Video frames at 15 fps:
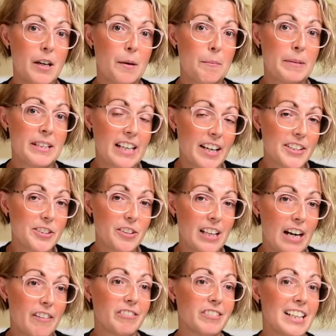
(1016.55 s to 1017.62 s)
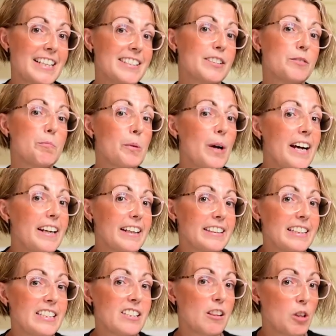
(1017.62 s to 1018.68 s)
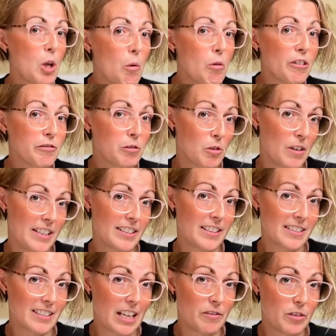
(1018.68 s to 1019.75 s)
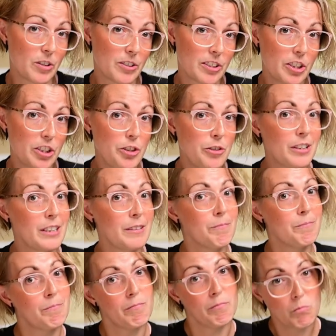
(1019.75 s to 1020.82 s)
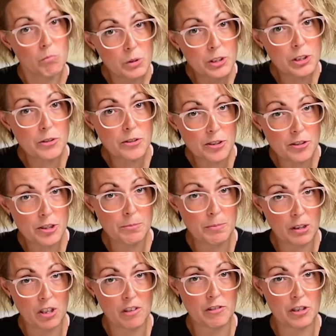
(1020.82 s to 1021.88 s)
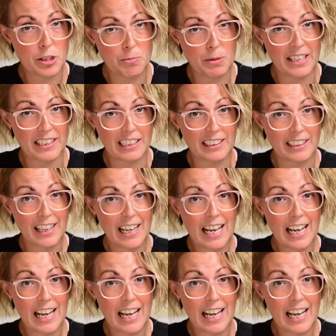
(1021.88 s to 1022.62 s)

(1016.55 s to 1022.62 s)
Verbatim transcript: Because you'll have less spread at these lower fluorescence levels, you can reduce your spillover spreading.